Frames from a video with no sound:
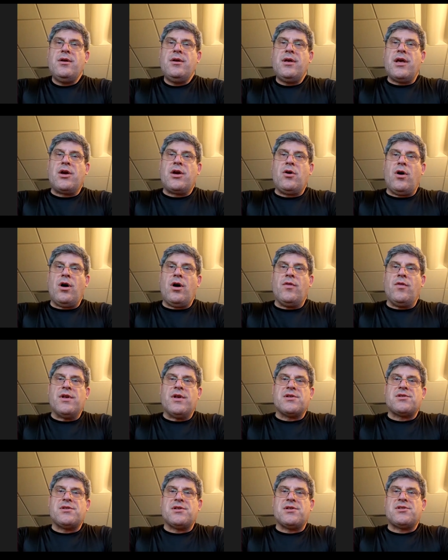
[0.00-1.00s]
He called
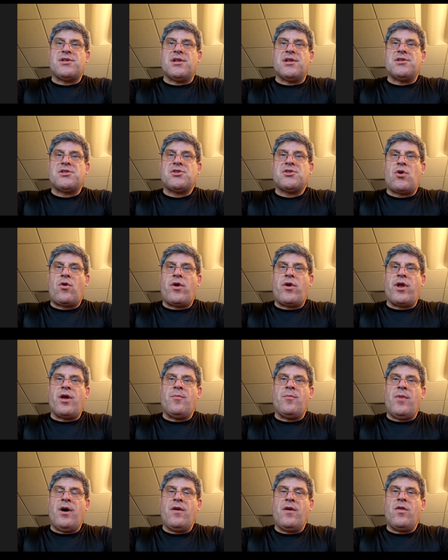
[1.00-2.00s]
this the
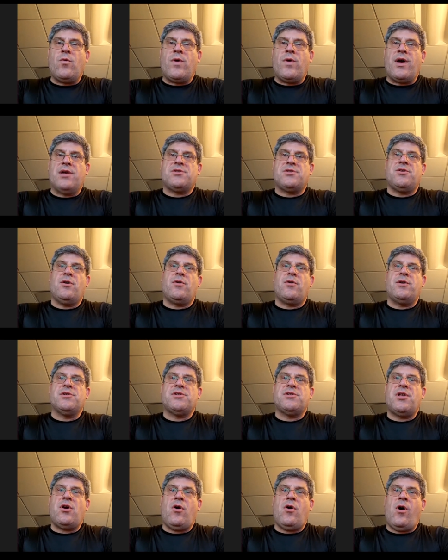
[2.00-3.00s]
sensorium, otherwise known
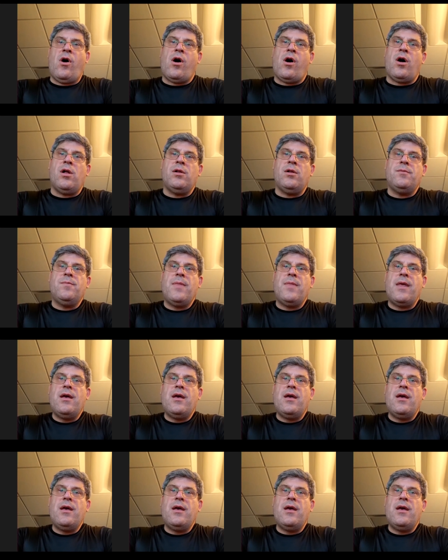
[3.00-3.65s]
as the all.